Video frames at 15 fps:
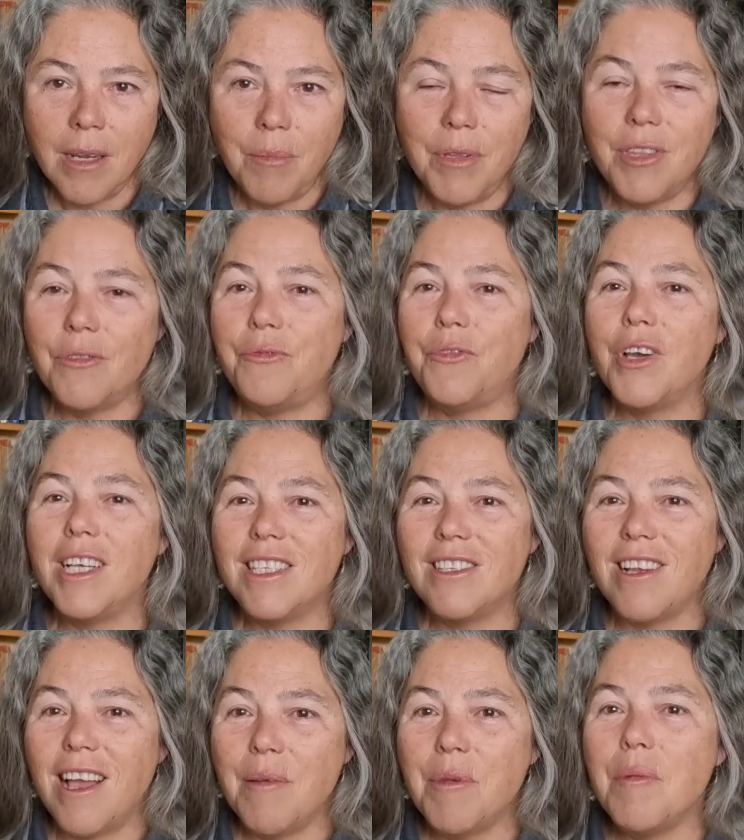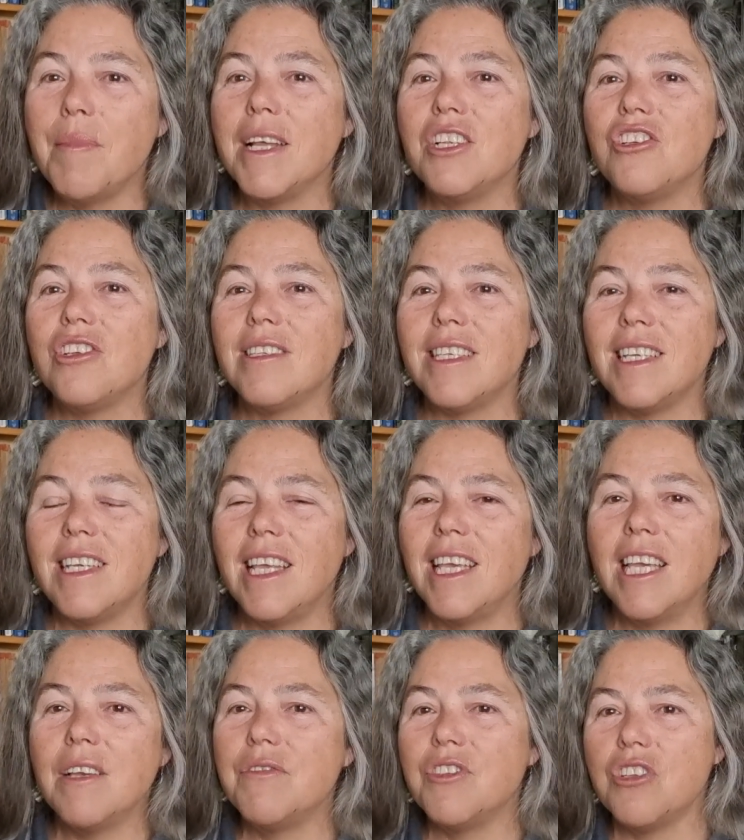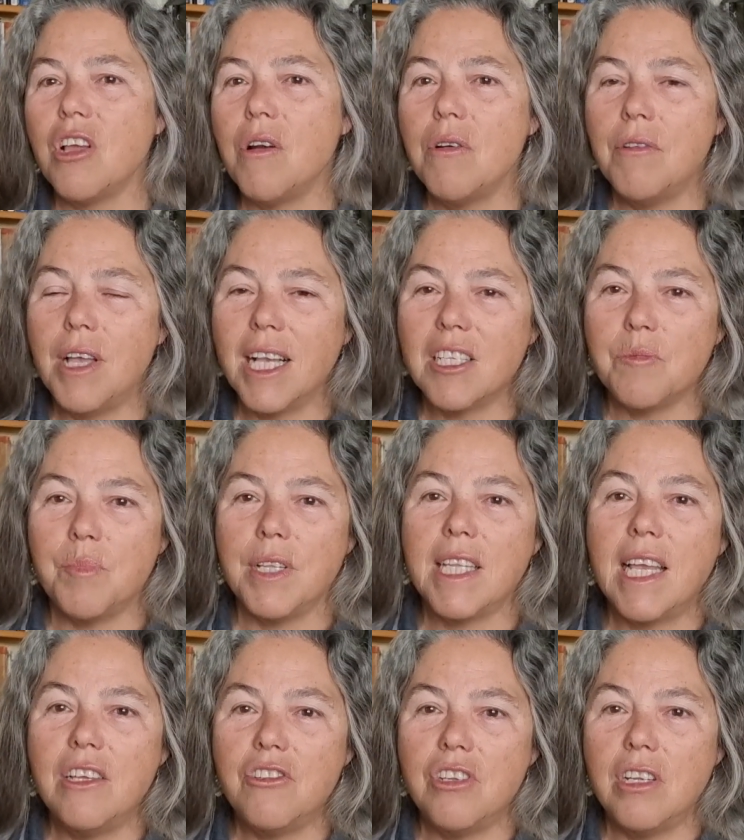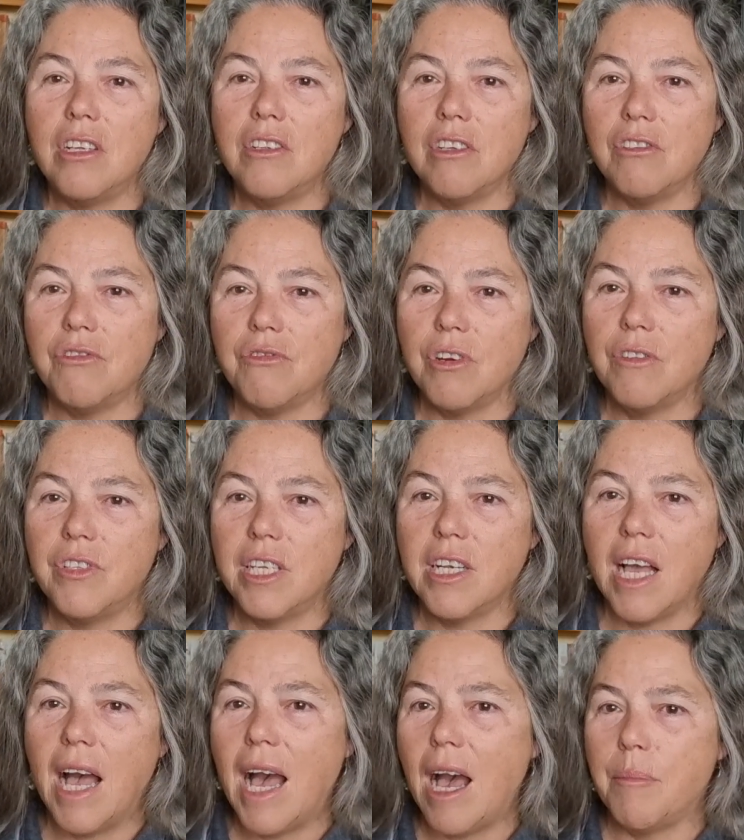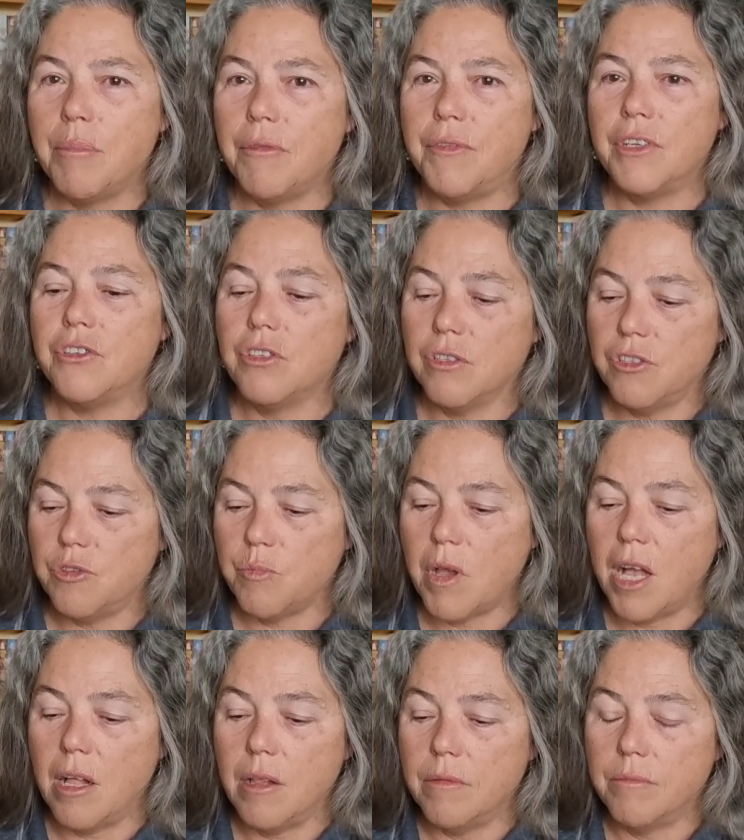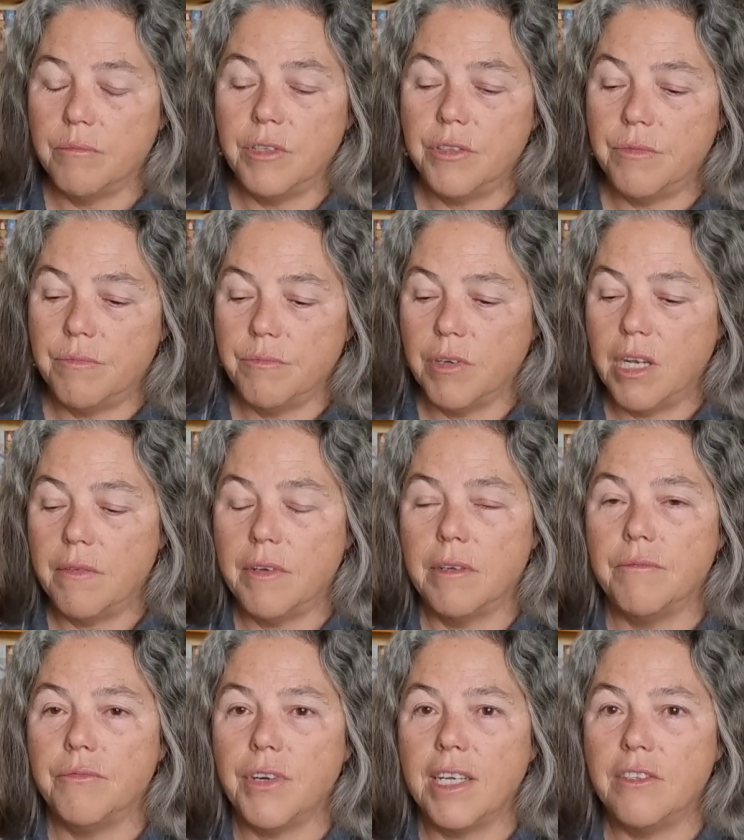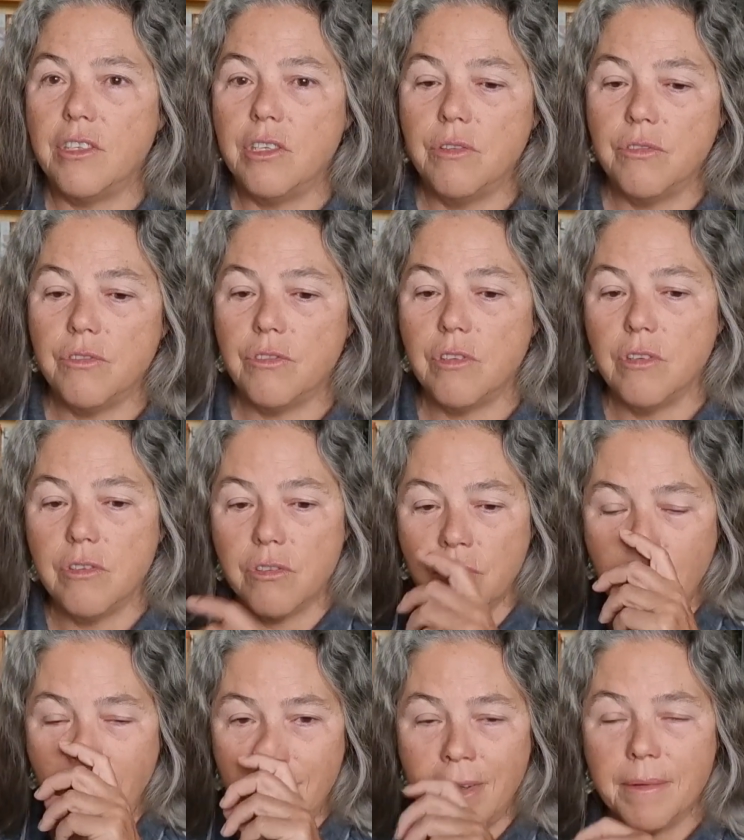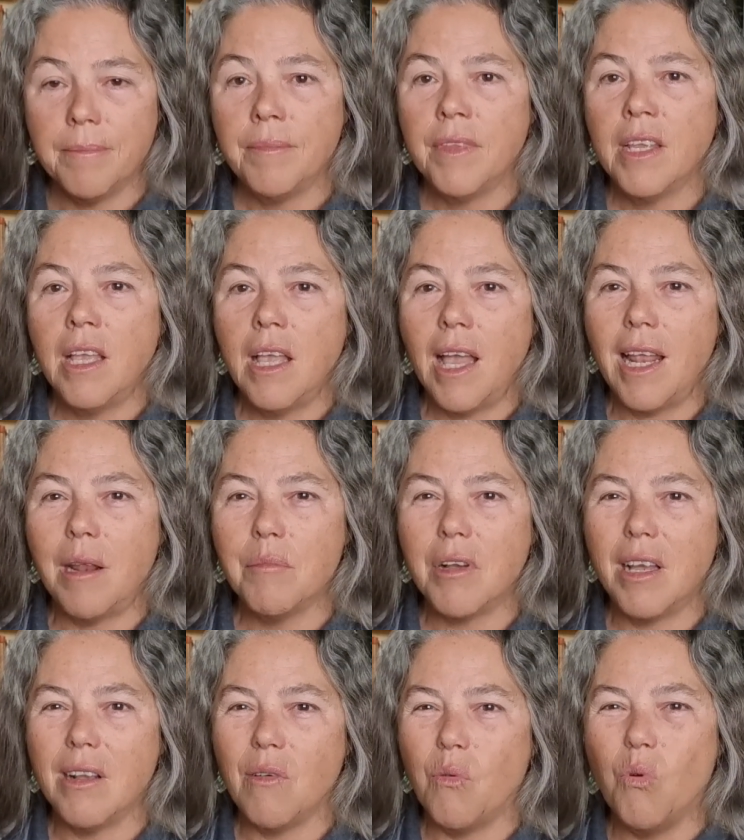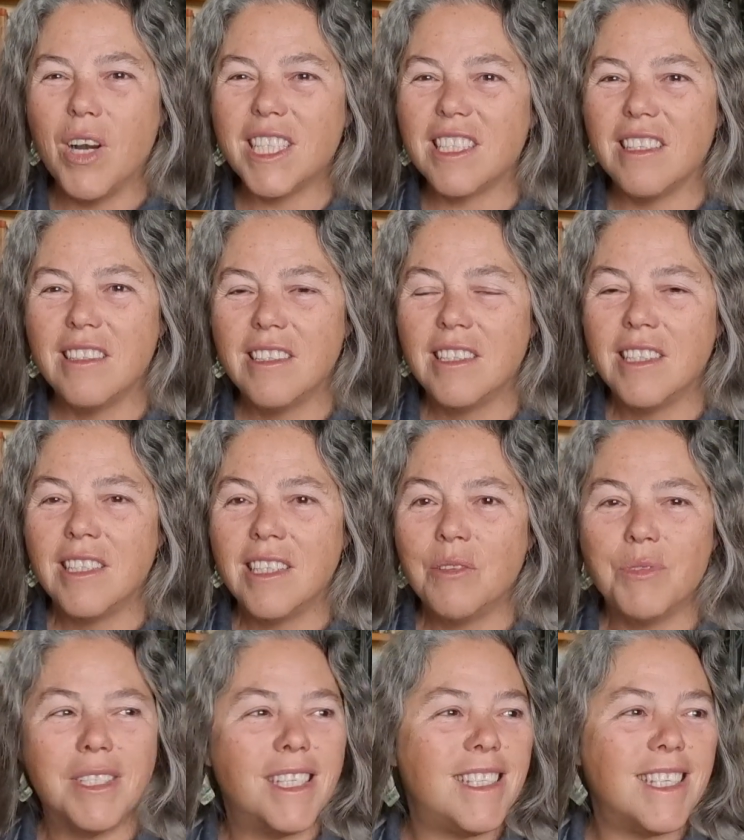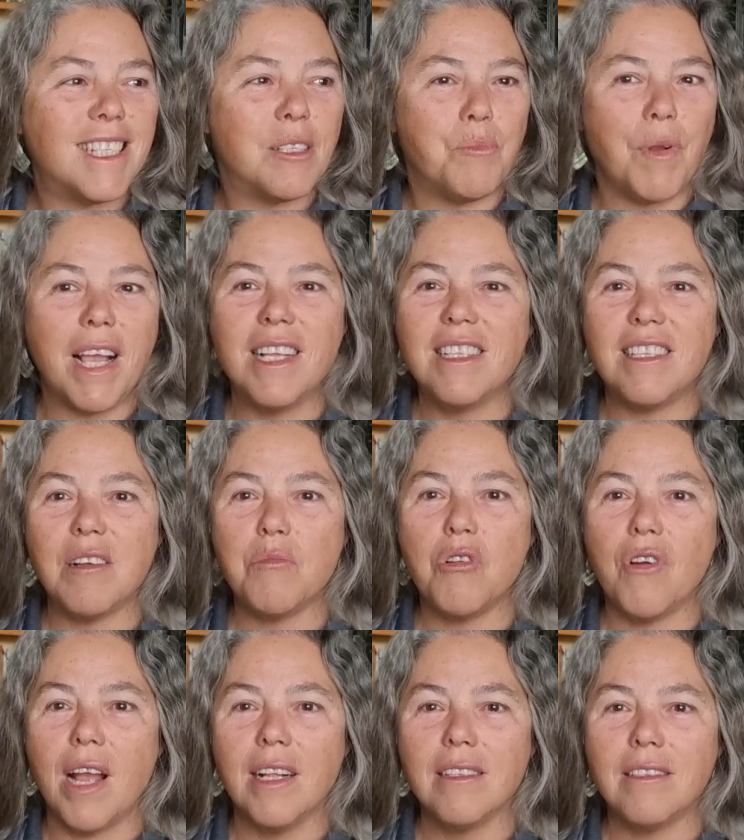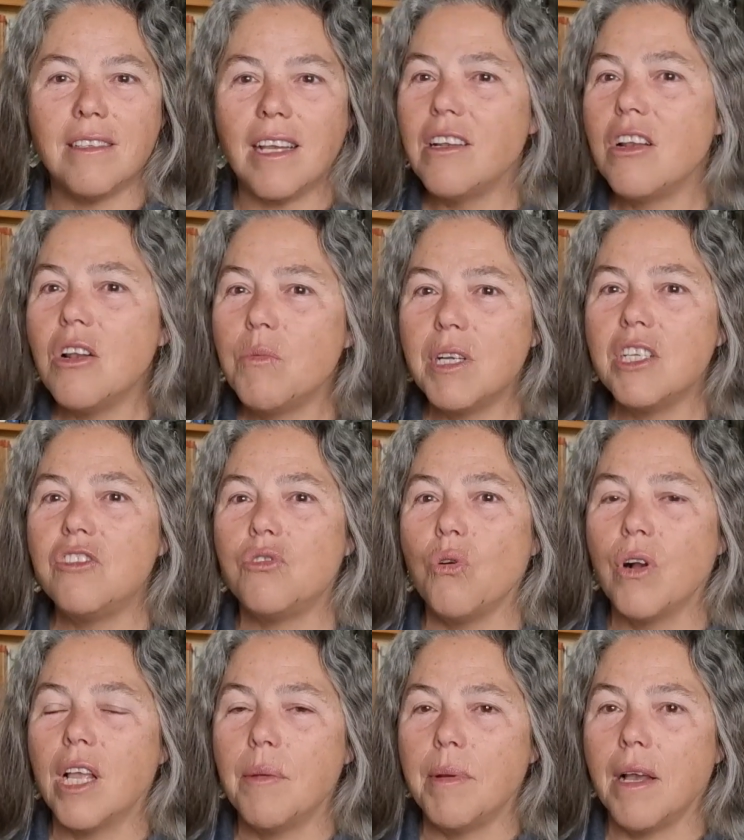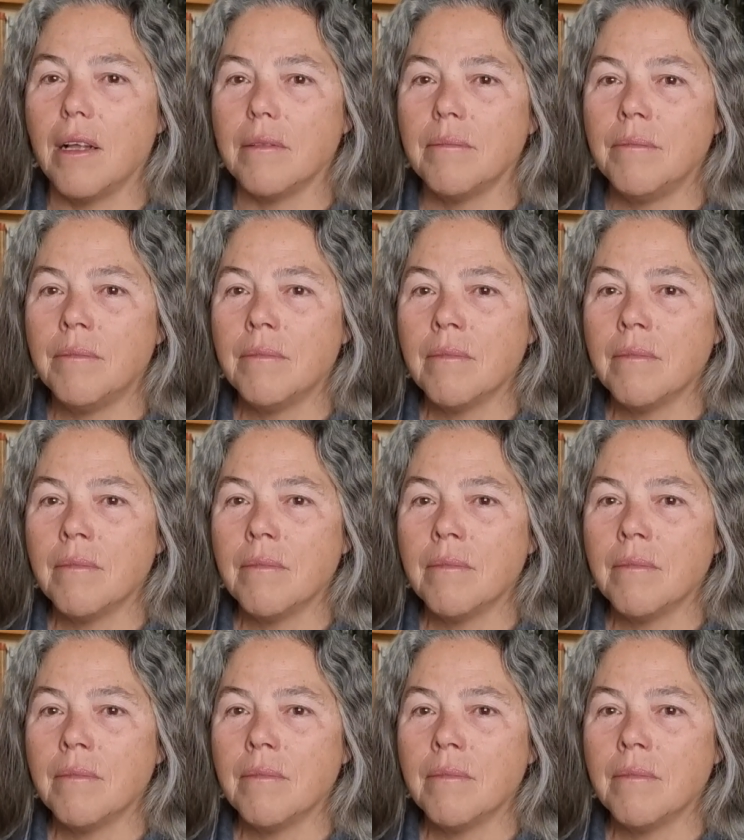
But the first time he mentions it, he gives no explanation. He just throws in, professional smile, with whatever phrase he uses to describe it. And I'm going, what? Was this explained somewhere else? I don't know what he's talking about.